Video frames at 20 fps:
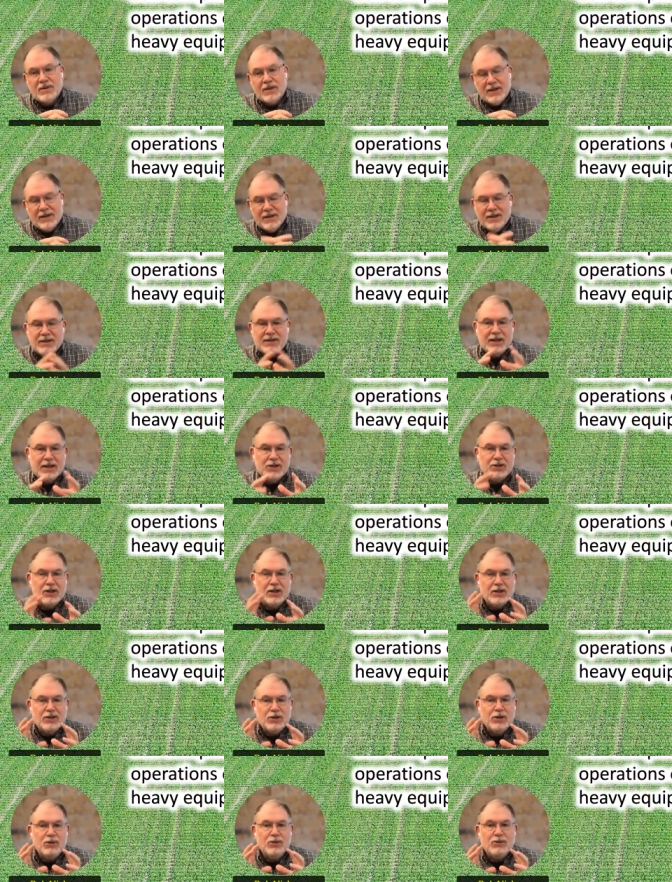essentially
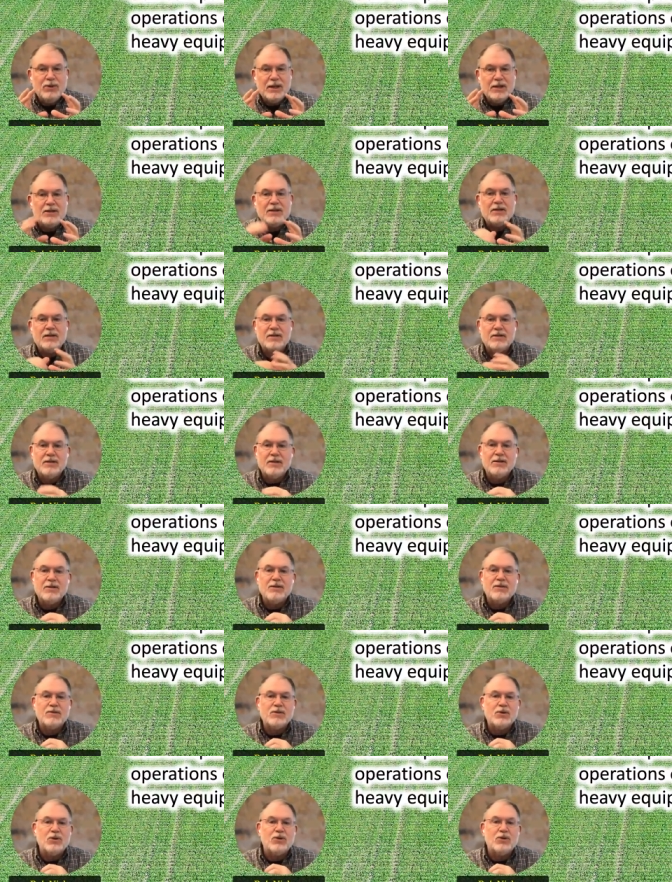two instances
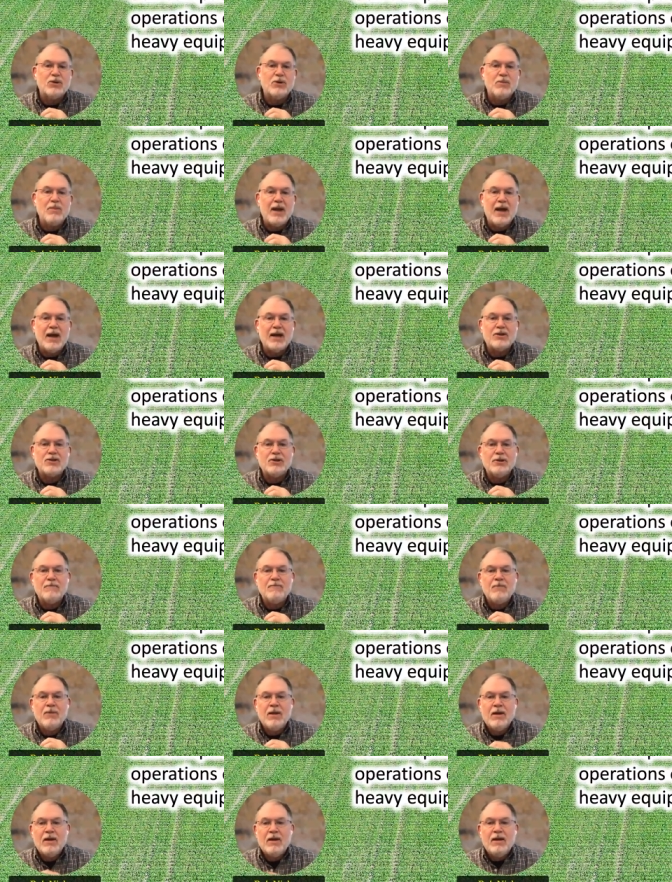of soil compaction.
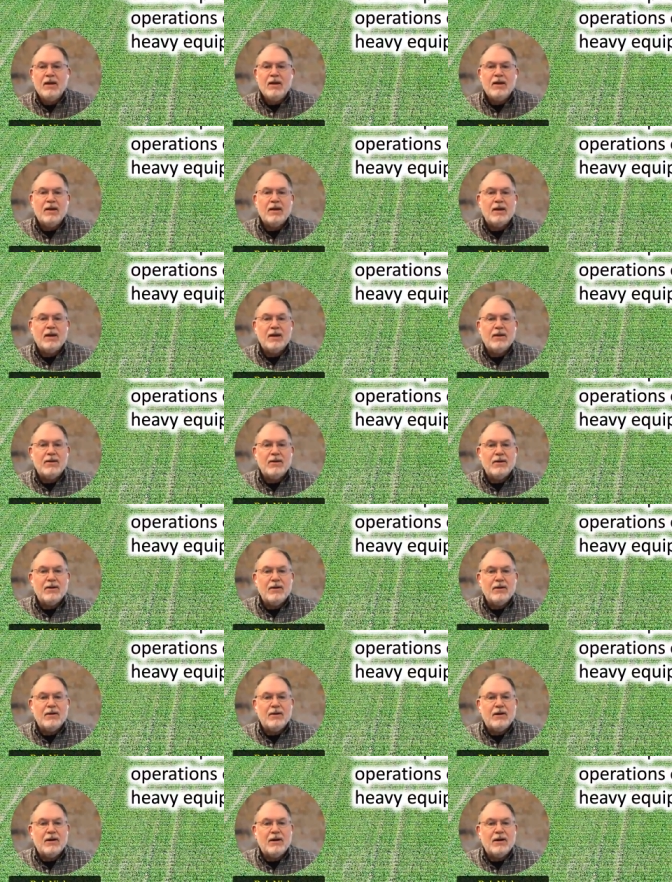Uh, there
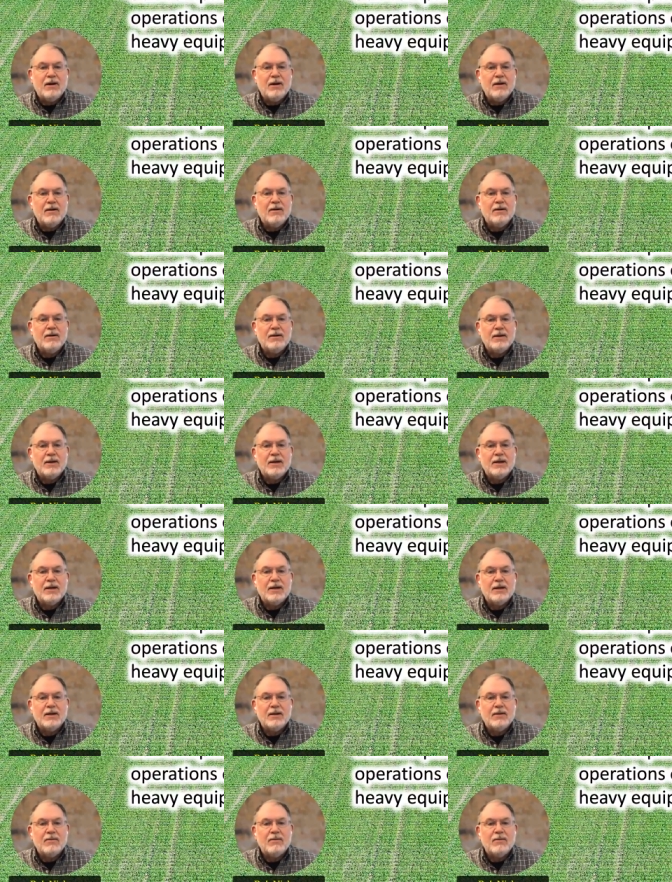are
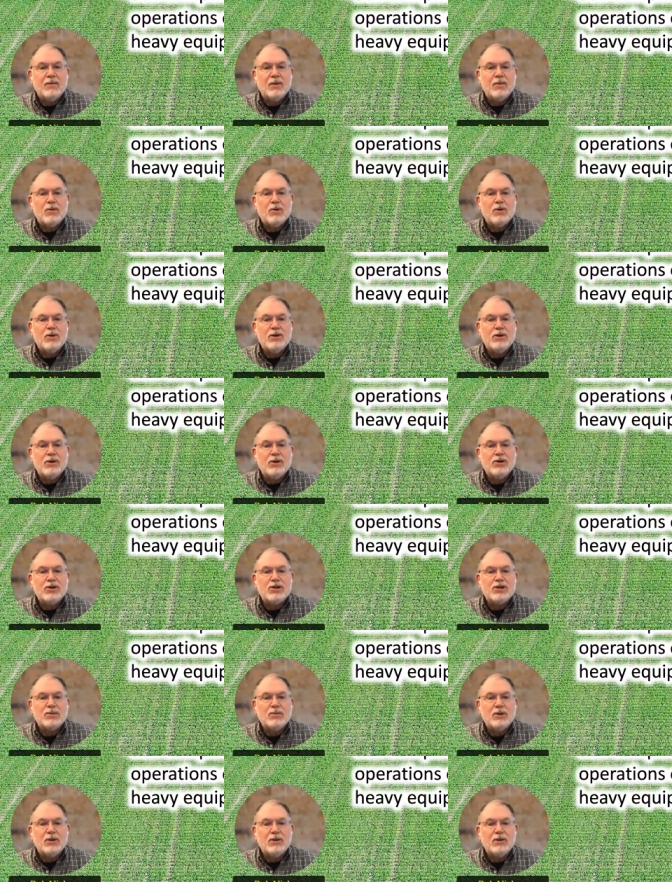uh, the more
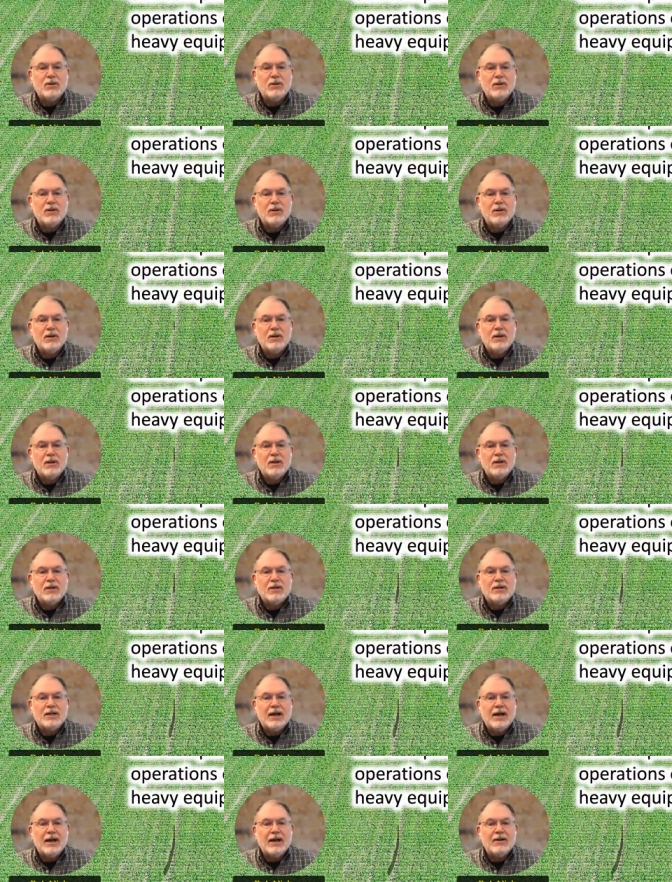noticeable
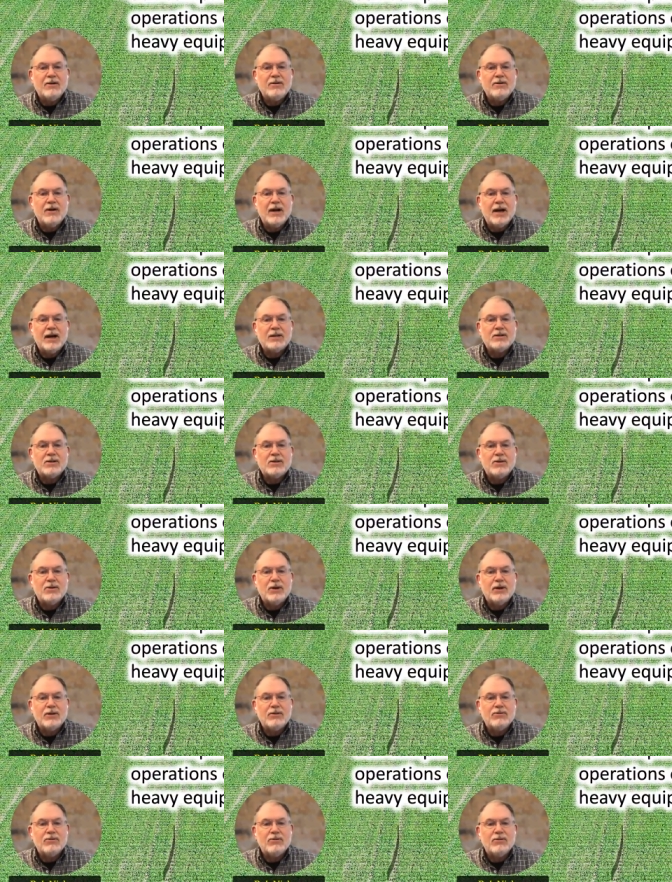tire tracks
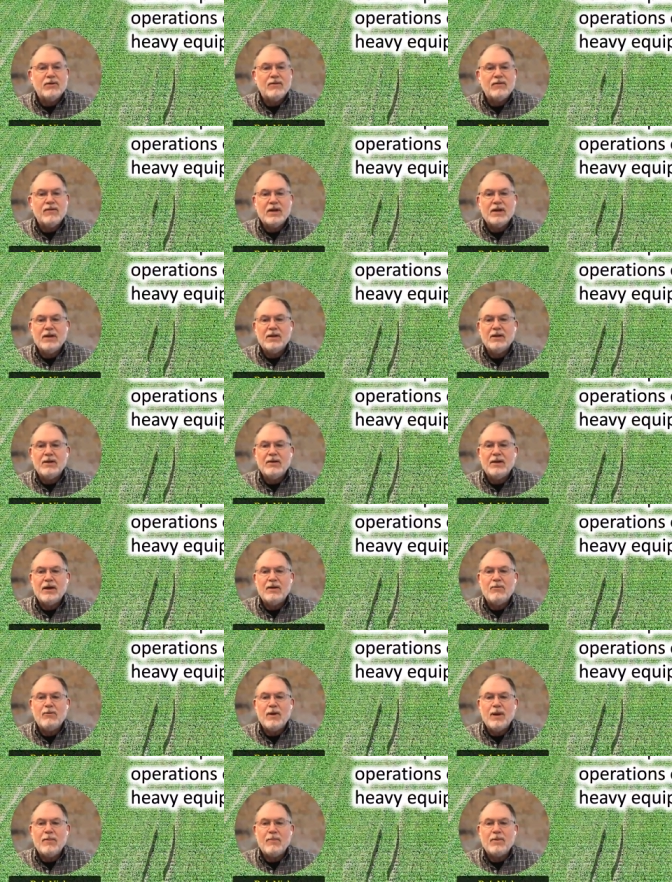going through the field that
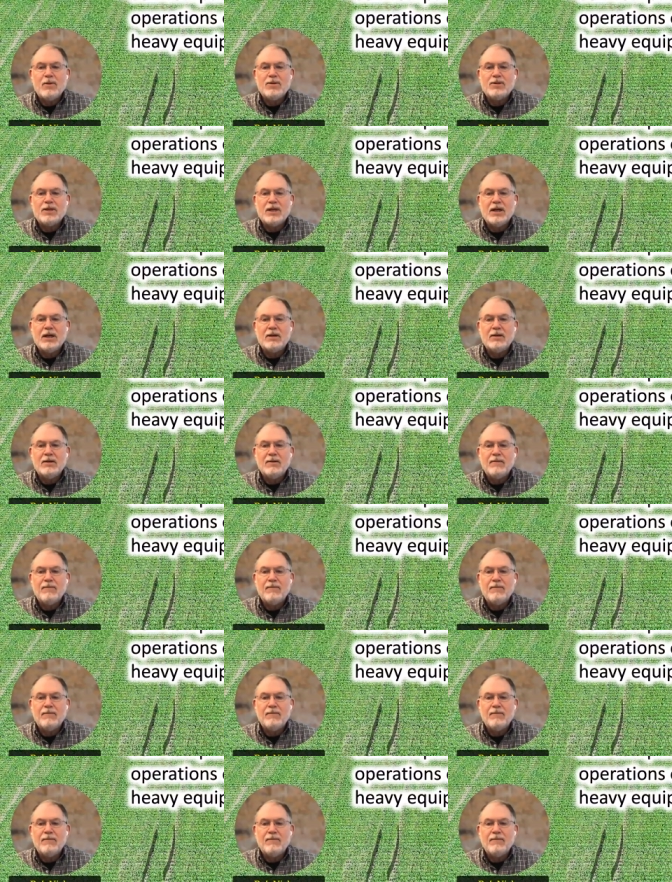represent